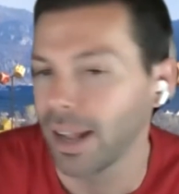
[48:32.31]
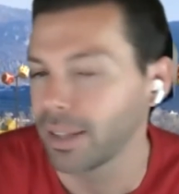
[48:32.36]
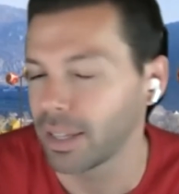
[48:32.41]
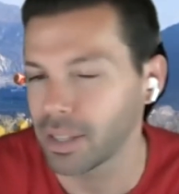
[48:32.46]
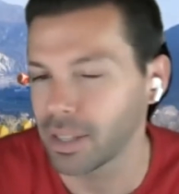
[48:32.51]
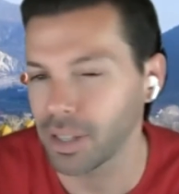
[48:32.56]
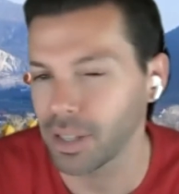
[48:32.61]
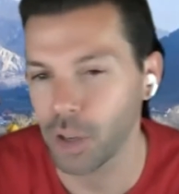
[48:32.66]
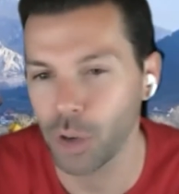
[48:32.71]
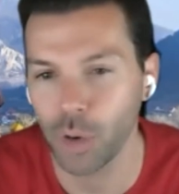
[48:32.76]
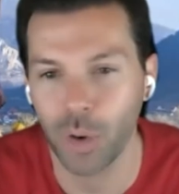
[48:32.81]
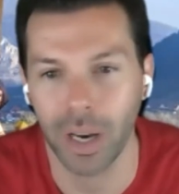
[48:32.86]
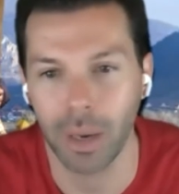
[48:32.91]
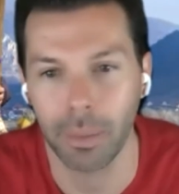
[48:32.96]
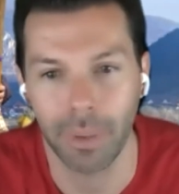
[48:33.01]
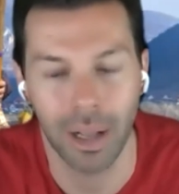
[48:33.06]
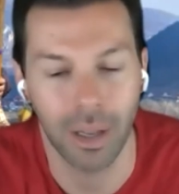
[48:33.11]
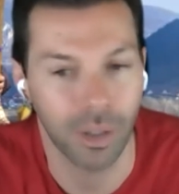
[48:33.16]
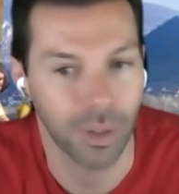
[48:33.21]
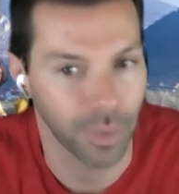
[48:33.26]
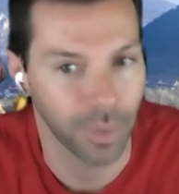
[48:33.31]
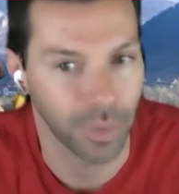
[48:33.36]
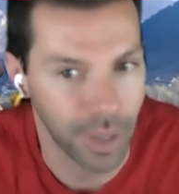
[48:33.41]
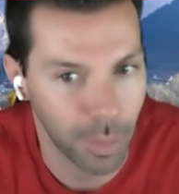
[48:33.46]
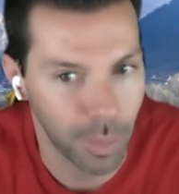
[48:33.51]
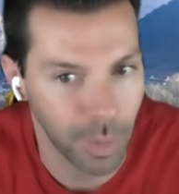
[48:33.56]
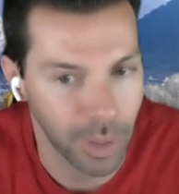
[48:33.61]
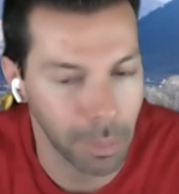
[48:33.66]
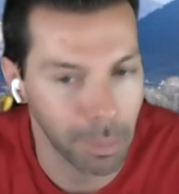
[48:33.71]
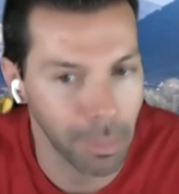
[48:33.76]
This is a tricky balance for
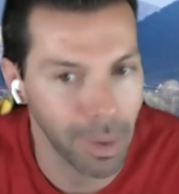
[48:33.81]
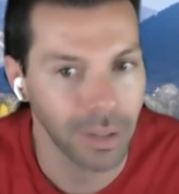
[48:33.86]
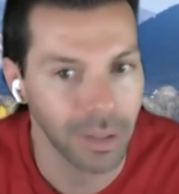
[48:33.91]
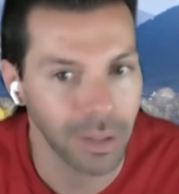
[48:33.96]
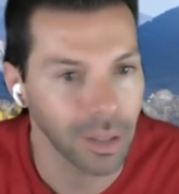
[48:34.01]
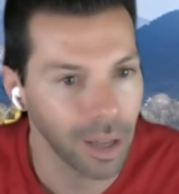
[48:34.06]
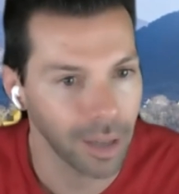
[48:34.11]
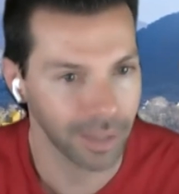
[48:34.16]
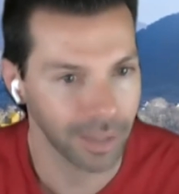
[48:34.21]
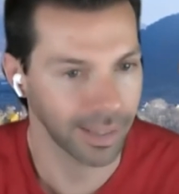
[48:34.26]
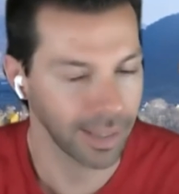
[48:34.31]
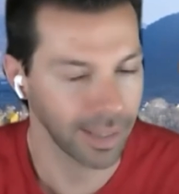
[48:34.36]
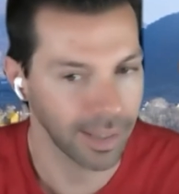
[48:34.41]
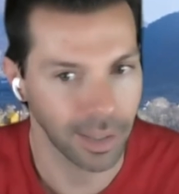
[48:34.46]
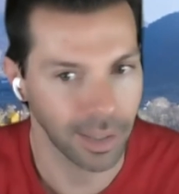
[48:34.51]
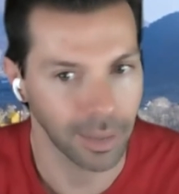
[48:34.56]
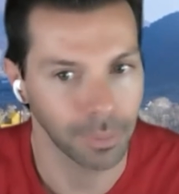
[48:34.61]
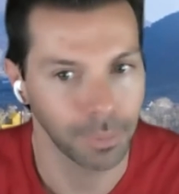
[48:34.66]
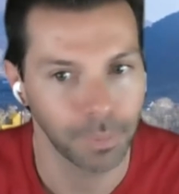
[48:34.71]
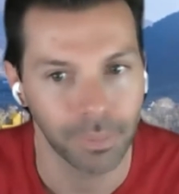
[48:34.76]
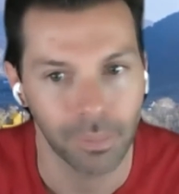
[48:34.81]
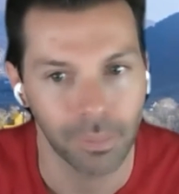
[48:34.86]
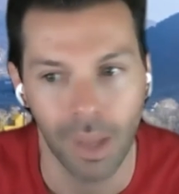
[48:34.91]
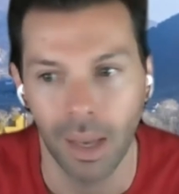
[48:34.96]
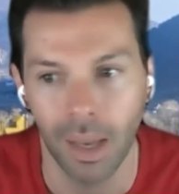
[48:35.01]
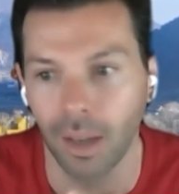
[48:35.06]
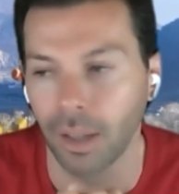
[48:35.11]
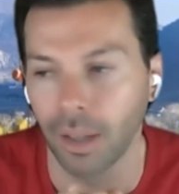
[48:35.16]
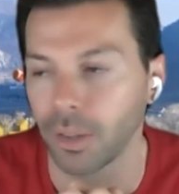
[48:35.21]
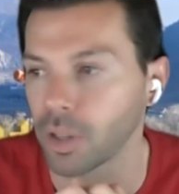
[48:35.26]
us. With the month-long season,
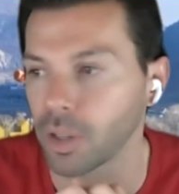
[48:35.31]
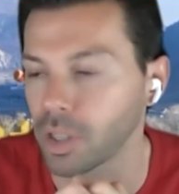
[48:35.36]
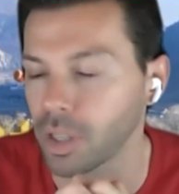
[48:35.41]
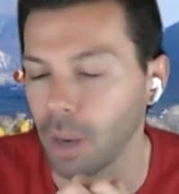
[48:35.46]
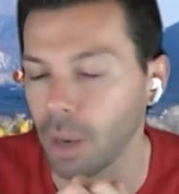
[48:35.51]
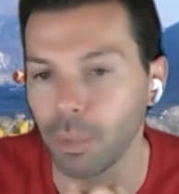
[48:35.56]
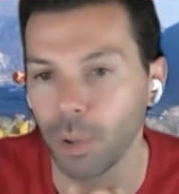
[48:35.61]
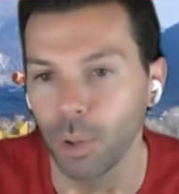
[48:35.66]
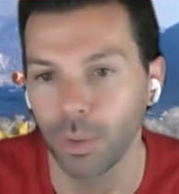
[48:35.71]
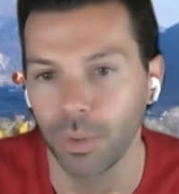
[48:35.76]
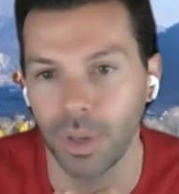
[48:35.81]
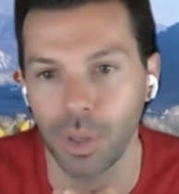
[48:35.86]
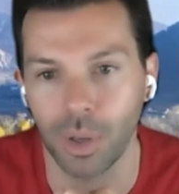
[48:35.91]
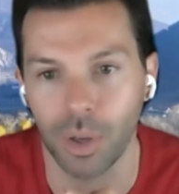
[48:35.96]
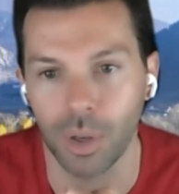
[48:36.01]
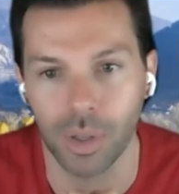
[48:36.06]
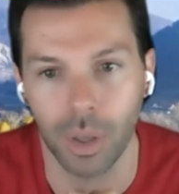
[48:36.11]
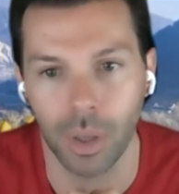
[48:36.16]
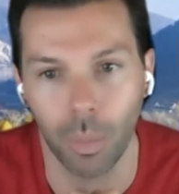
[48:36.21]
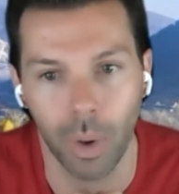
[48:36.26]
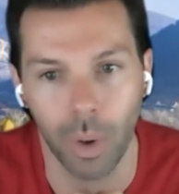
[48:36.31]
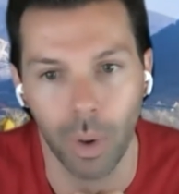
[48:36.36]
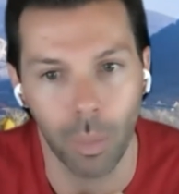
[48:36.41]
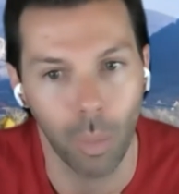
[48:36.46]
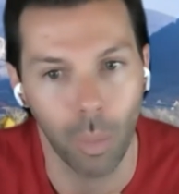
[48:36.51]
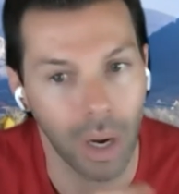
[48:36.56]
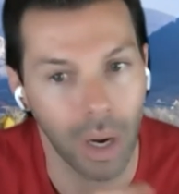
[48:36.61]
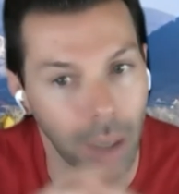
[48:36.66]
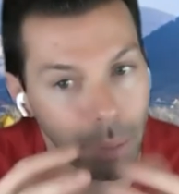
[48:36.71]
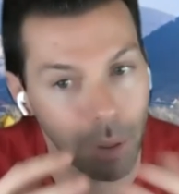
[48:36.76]
there's some new features that we
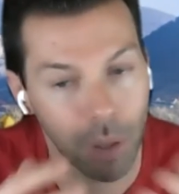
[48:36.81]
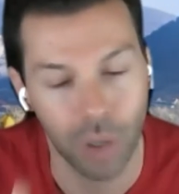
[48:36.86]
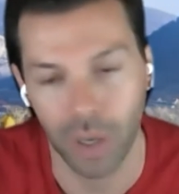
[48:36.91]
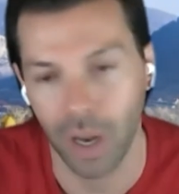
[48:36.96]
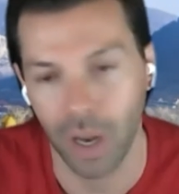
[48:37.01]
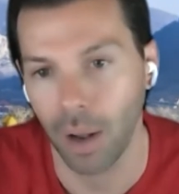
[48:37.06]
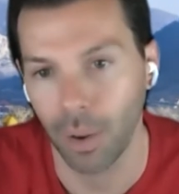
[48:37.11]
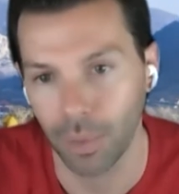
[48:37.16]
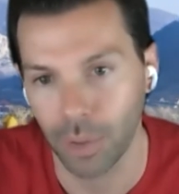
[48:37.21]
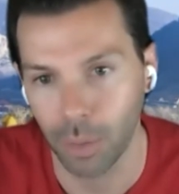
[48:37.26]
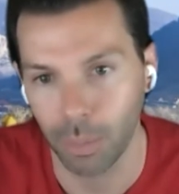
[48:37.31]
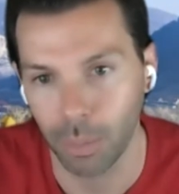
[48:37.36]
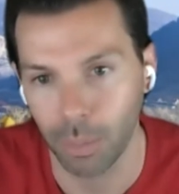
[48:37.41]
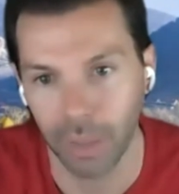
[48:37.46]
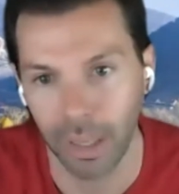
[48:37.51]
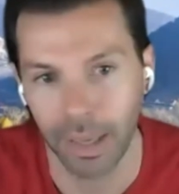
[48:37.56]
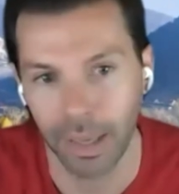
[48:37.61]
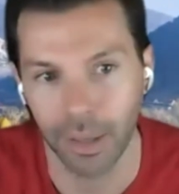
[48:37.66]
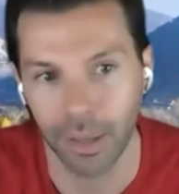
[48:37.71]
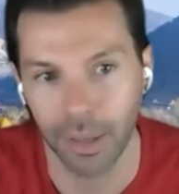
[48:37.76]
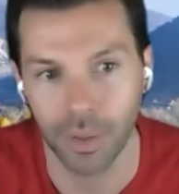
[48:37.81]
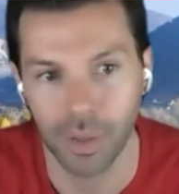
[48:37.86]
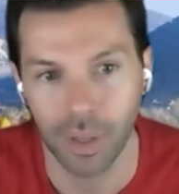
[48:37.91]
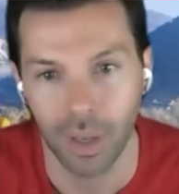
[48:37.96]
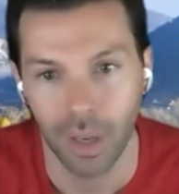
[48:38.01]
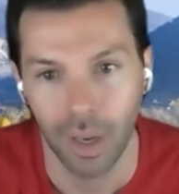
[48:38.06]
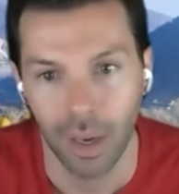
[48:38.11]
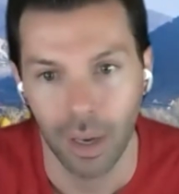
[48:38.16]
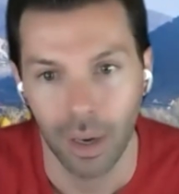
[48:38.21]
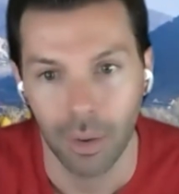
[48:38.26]
want to push out to
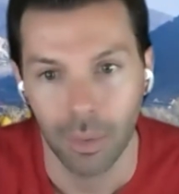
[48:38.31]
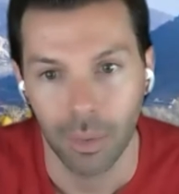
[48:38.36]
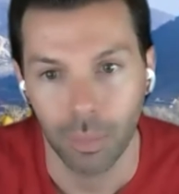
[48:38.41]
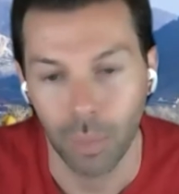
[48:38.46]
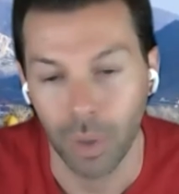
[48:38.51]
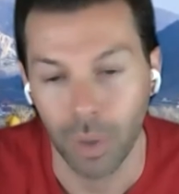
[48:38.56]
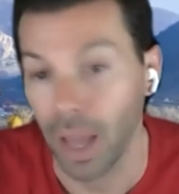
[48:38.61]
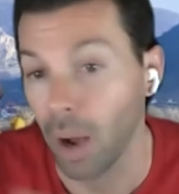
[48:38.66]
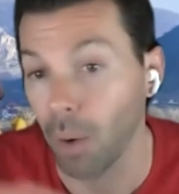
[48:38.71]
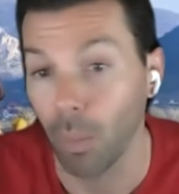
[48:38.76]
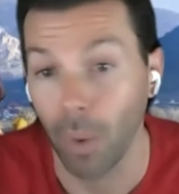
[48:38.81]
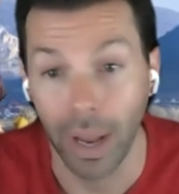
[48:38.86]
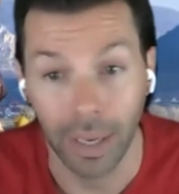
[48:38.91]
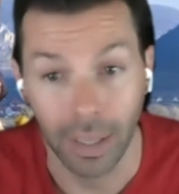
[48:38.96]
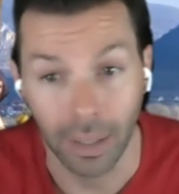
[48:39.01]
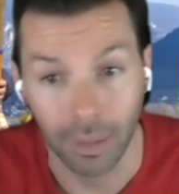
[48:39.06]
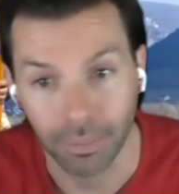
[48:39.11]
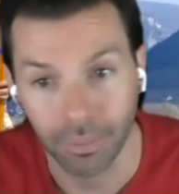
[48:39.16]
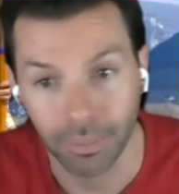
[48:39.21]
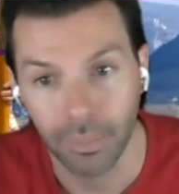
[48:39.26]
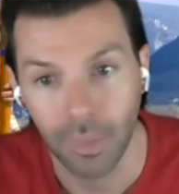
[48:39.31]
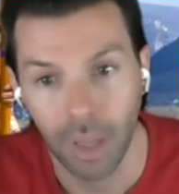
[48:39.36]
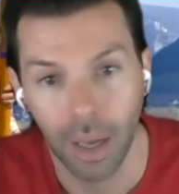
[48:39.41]
players without waiting